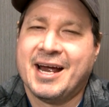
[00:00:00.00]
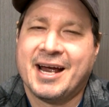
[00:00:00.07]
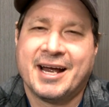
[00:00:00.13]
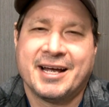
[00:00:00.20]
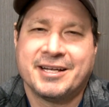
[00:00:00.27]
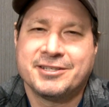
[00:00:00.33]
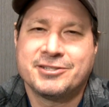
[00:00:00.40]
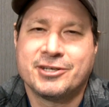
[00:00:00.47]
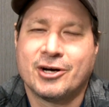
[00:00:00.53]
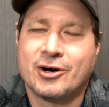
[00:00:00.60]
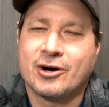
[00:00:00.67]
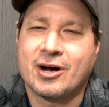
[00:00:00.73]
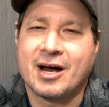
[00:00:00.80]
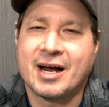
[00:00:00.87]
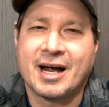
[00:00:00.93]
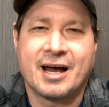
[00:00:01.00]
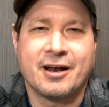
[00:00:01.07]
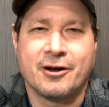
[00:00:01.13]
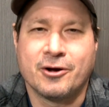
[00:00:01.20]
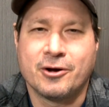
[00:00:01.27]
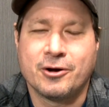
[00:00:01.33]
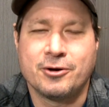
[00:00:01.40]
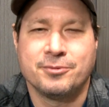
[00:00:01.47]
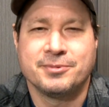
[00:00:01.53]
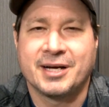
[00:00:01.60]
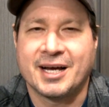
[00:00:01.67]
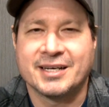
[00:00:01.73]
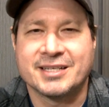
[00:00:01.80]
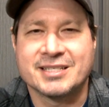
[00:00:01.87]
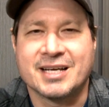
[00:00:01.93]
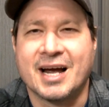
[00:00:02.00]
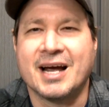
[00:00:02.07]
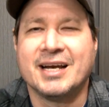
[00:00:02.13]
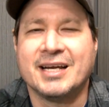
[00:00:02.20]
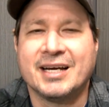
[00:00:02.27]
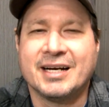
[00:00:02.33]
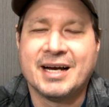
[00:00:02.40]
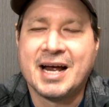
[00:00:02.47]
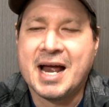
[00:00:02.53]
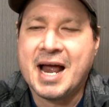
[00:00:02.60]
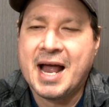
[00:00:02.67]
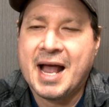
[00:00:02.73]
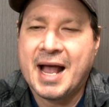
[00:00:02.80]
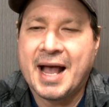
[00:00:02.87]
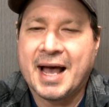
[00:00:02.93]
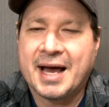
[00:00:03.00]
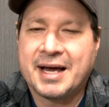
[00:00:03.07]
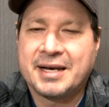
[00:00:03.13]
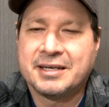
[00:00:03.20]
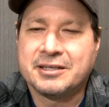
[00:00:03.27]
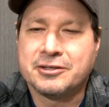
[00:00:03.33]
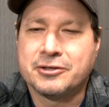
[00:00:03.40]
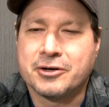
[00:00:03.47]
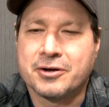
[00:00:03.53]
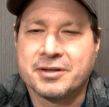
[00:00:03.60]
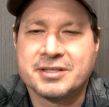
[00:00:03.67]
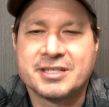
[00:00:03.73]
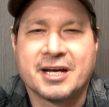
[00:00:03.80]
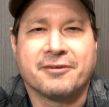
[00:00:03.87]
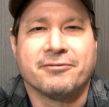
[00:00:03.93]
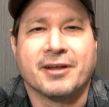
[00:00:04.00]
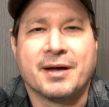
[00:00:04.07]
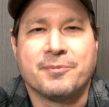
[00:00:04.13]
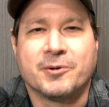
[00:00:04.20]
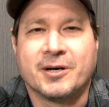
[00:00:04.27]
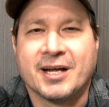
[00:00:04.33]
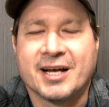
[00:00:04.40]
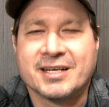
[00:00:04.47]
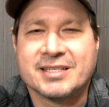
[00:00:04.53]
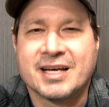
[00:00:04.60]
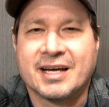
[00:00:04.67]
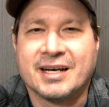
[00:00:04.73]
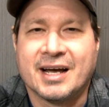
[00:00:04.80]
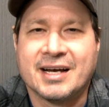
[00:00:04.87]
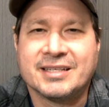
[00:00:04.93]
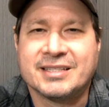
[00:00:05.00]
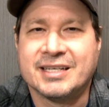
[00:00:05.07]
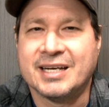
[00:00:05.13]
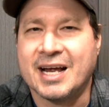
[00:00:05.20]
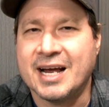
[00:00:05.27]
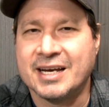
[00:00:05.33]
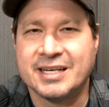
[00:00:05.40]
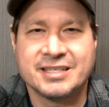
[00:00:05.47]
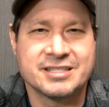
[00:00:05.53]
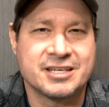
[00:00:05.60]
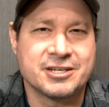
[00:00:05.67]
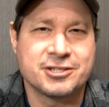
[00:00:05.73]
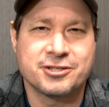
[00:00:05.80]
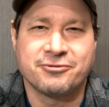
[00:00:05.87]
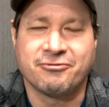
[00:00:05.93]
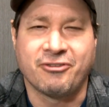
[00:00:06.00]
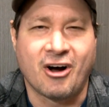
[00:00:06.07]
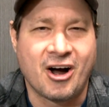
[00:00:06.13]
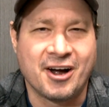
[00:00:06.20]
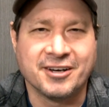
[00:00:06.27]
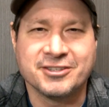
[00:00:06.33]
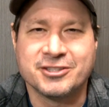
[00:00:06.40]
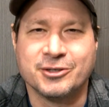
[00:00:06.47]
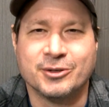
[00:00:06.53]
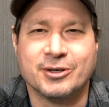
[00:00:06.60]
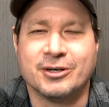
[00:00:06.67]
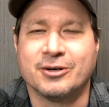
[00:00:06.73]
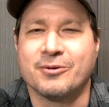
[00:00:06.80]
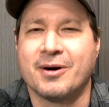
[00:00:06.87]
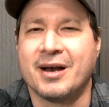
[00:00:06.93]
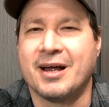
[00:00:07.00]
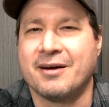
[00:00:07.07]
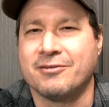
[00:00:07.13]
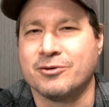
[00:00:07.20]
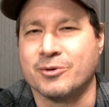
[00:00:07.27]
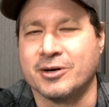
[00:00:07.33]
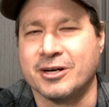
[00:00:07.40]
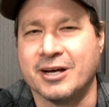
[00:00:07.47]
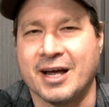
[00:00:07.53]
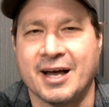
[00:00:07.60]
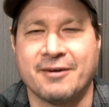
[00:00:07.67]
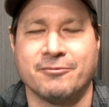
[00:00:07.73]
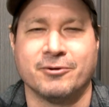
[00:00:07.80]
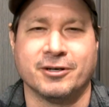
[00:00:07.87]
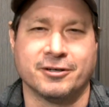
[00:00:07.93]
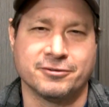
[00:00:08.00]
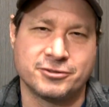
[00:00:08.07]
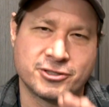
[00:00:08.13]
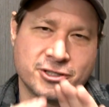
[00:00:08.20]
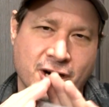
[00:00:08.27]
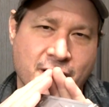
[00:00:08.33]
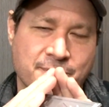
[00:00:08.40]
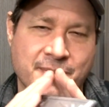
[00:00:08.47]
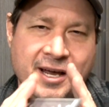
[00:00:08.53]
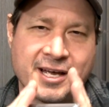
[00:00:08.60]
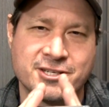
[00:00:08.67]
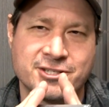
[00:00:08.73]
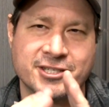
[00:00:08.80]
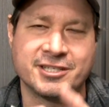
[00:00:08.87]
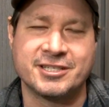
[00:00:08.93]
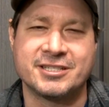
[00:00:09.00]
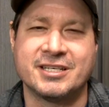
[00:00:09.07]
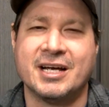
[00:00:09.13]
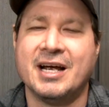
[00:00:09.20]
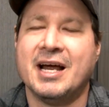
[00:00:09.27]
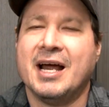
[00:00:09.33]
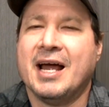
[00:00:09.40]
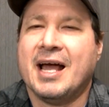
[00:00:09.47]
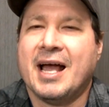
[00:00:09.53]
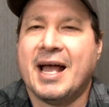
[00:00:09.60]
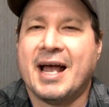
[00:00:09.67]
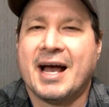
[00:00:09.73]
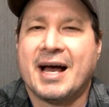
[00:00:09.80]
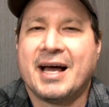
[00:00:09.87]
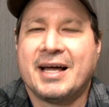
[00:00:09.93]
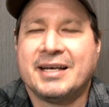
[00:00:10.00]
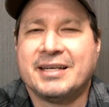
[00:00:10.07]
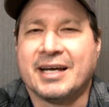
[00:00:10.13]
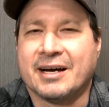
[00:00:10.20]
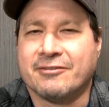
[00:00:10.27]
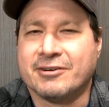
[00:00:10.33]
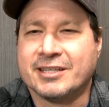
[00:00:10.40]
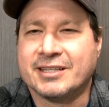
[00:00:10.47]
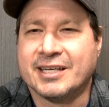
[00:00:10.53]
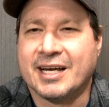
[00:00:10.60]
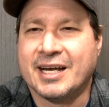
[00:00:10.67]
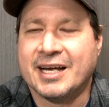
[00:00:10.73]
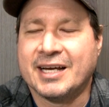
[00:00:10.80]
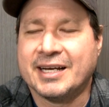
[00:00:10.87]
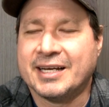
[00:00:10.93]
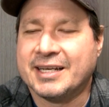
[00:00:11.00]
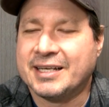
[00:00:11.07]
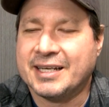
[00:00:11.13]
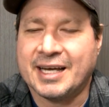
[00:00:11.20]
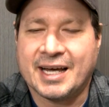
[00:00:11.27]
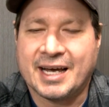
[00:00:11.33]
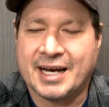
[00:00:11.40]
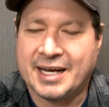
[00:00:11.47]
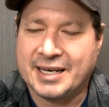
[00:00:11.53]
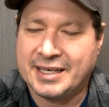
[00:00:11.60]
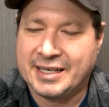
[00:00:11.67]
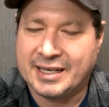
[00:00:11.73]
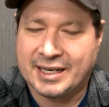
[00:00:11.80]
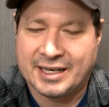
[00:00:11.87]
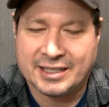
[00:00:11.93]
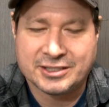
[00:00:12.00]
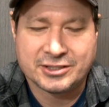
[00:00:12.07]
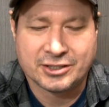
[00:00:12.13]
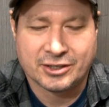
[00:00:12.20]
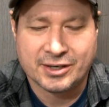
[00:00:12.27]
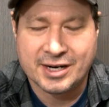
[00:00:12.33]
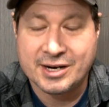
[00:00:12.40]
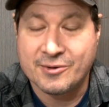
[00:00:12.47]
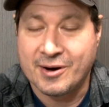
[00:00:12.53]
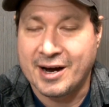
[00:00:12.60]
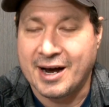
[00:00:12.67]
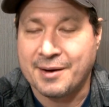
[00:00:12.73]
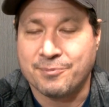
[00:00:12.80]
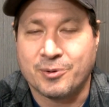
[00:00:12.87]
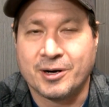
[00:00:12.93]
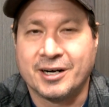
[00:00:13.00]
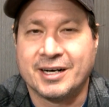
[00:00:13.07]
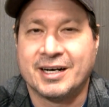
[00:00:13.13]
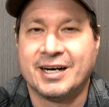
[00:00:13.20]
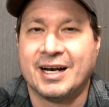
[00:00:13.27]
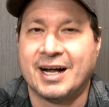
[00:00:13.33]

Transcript: And so I got home, got designing, and you know, the Def Leppard has that 1980s-ish font to it or whatever, where you have real sharp edges and everything. So anyway, I printed it